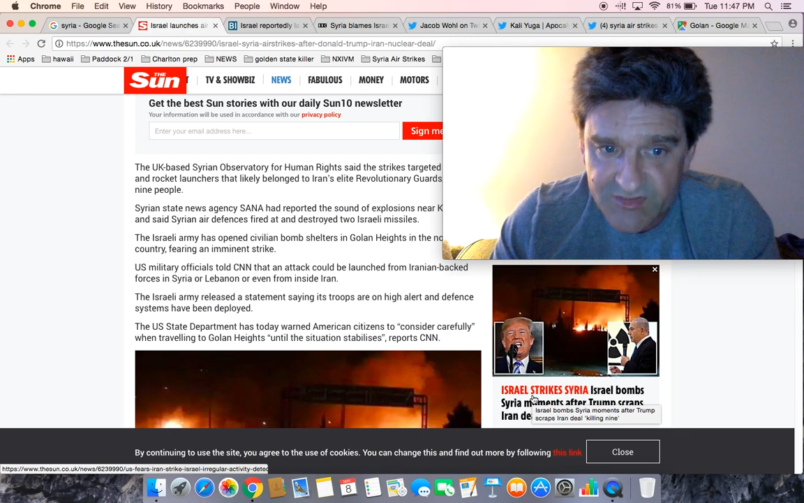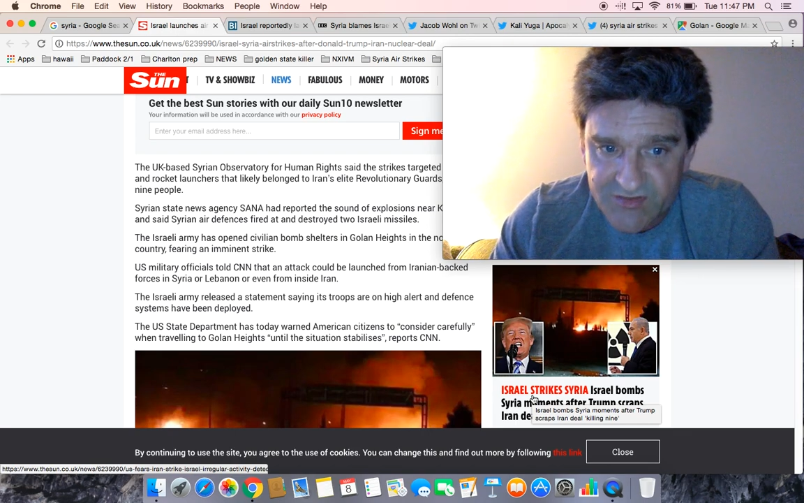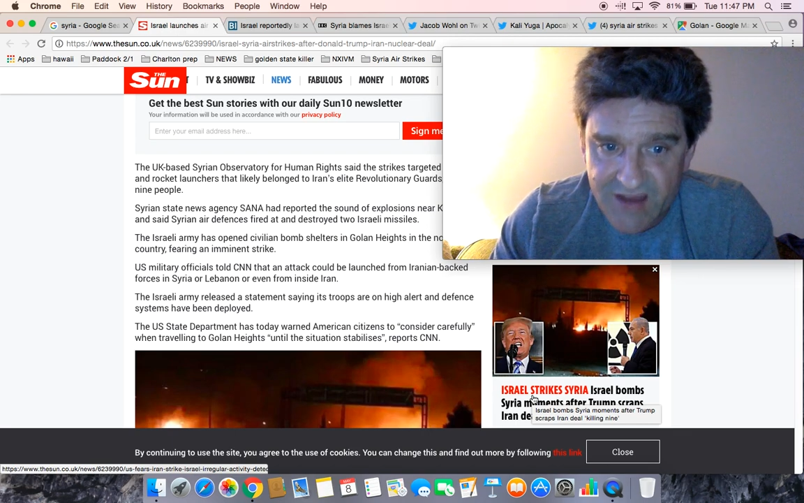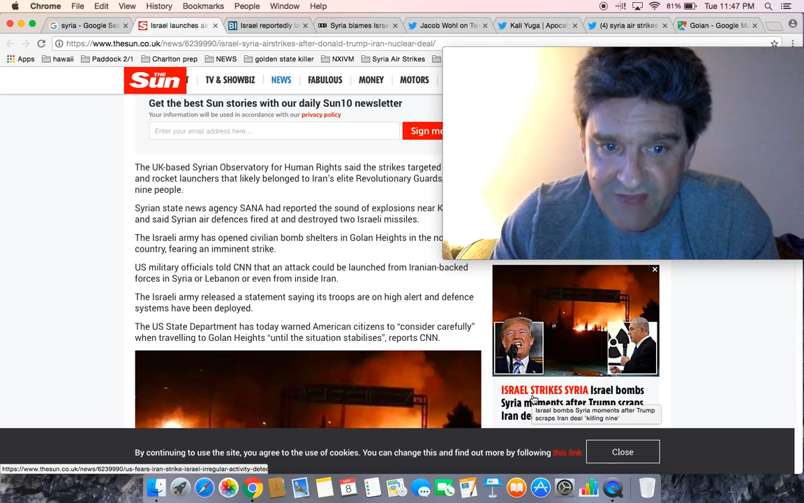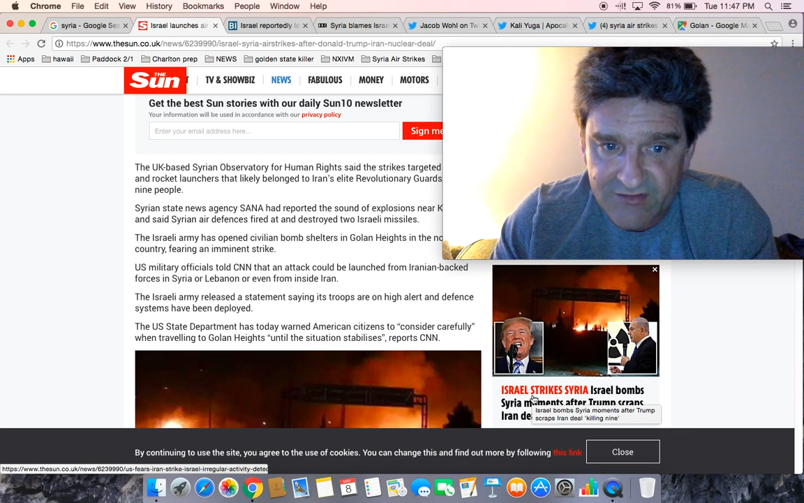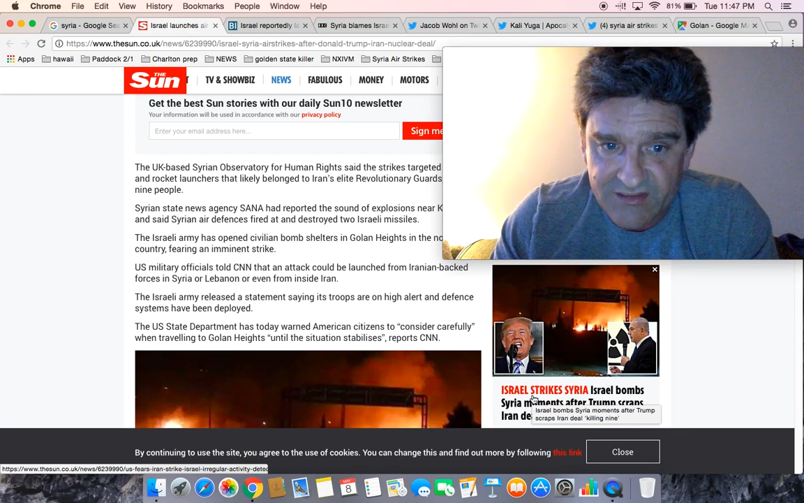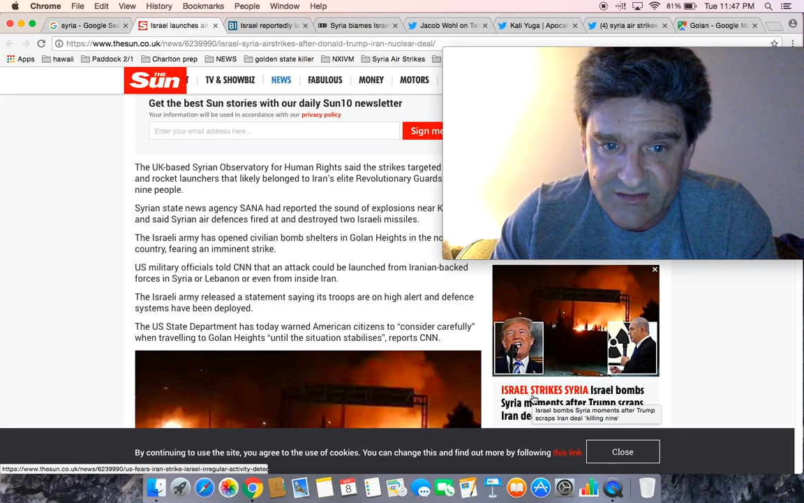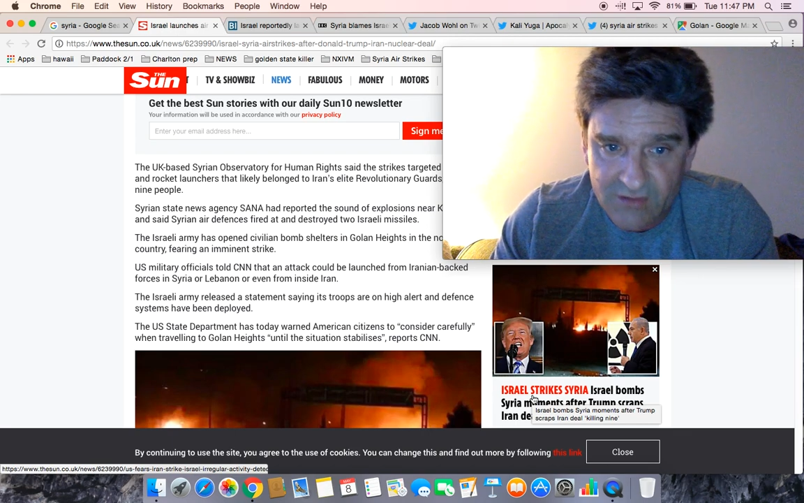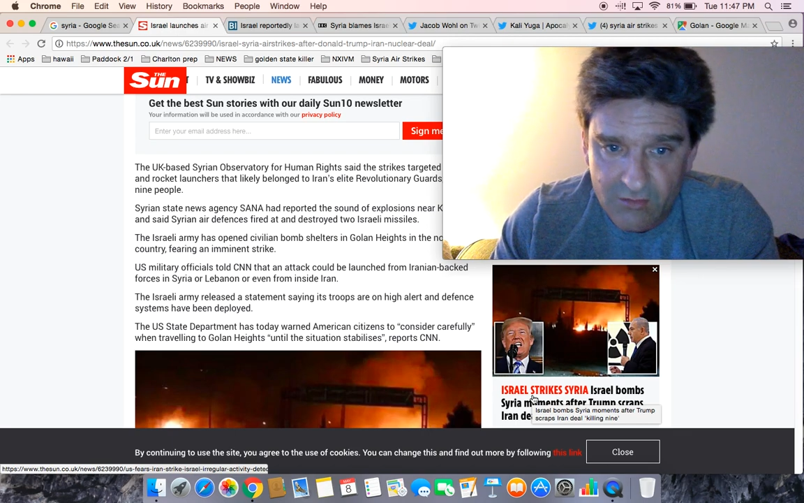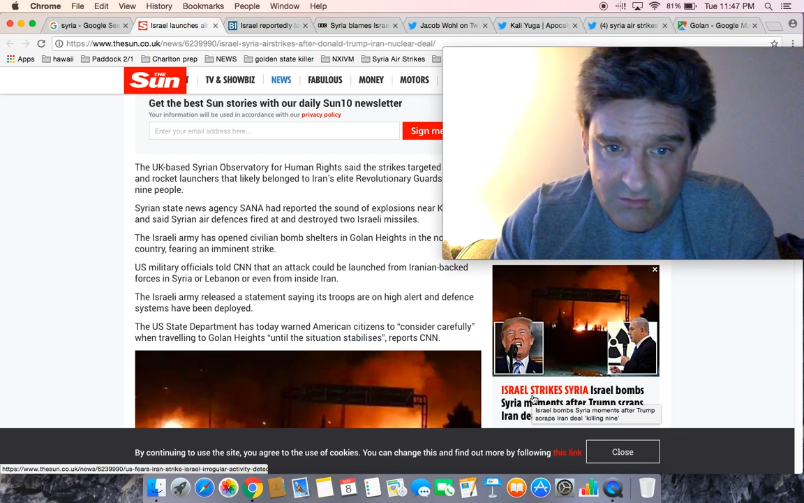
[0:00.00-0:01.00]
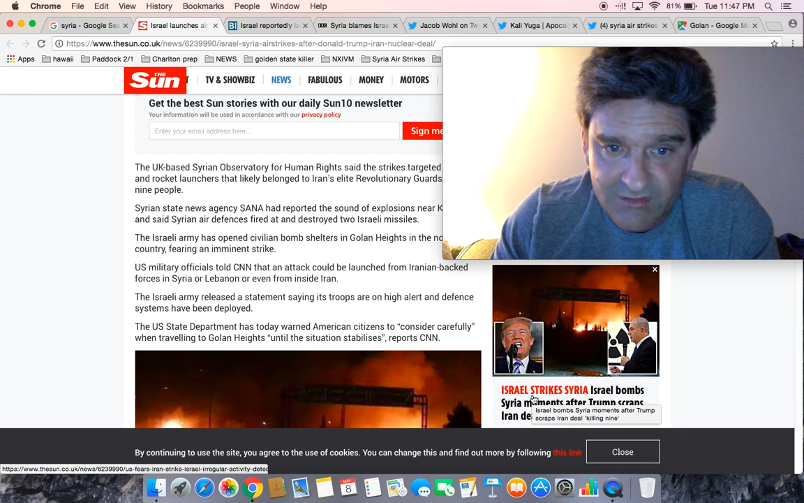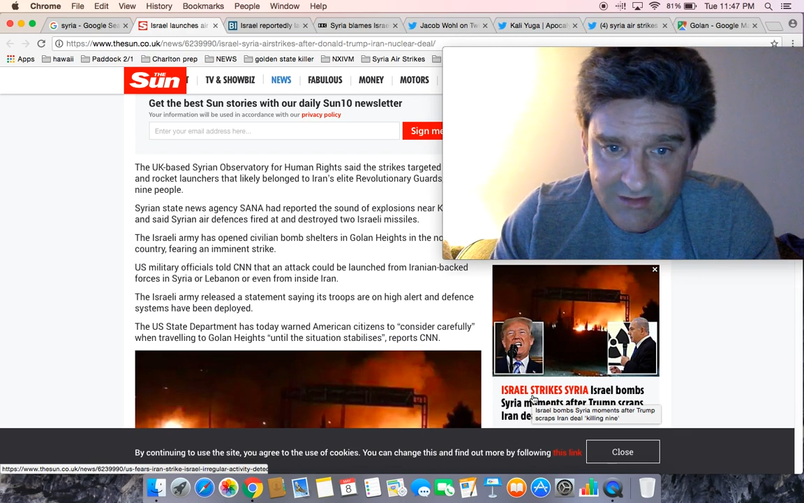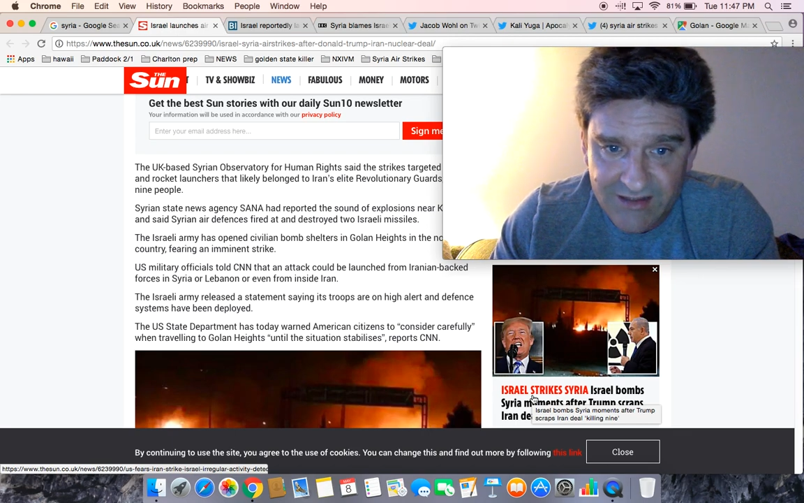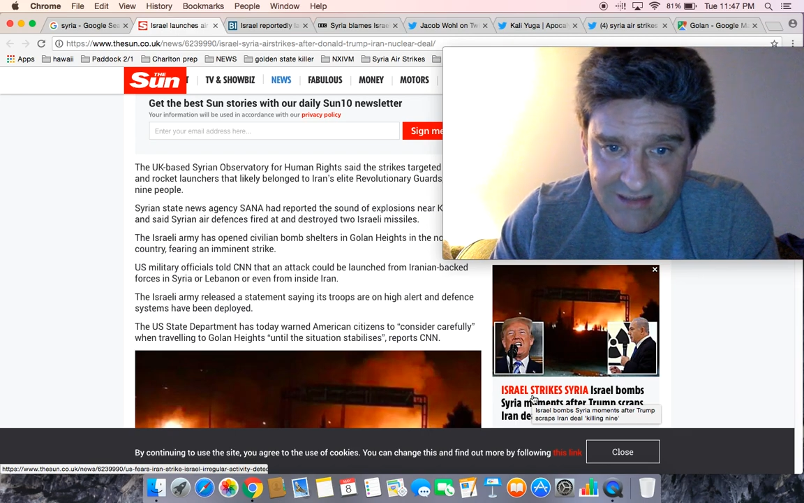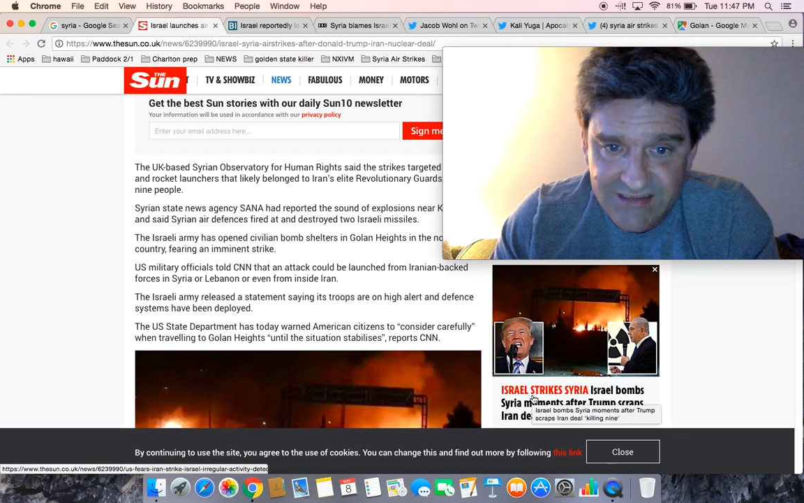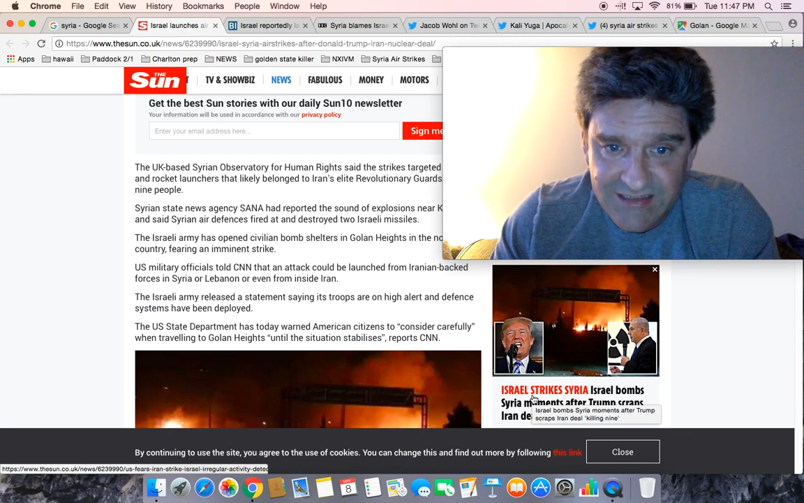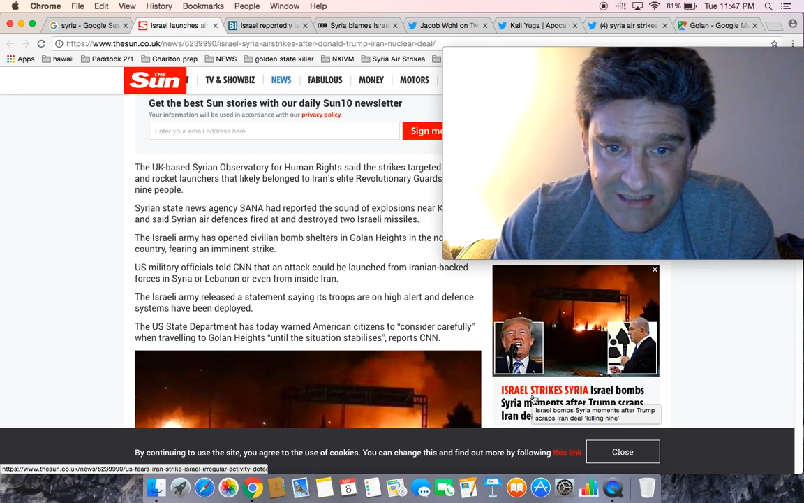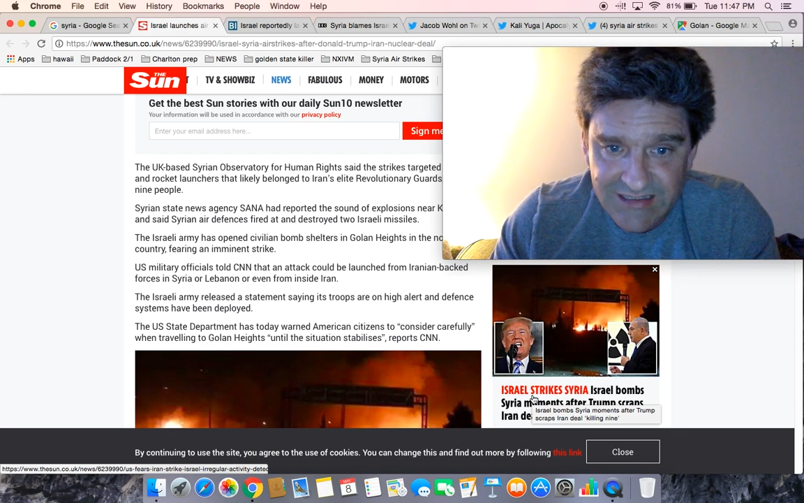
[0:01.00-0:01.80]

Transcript: traveling to Golan Heights